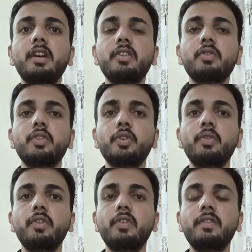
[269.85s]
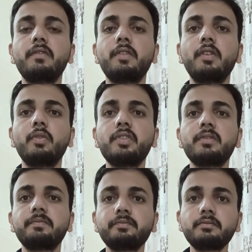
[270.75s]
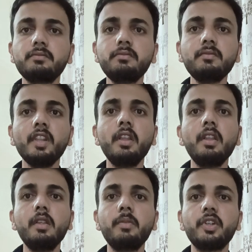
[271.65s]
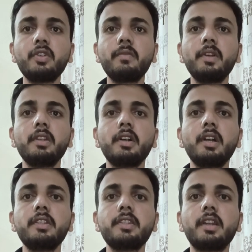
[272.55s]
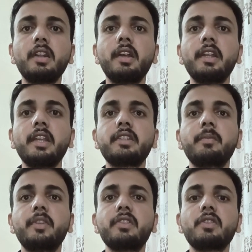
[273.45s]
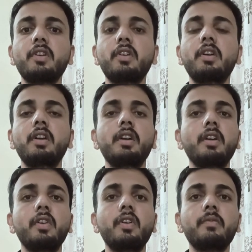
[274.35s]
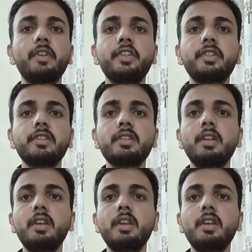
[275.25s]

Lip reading: socio-economic roots. First of all, the cultural and acceptance of corporations.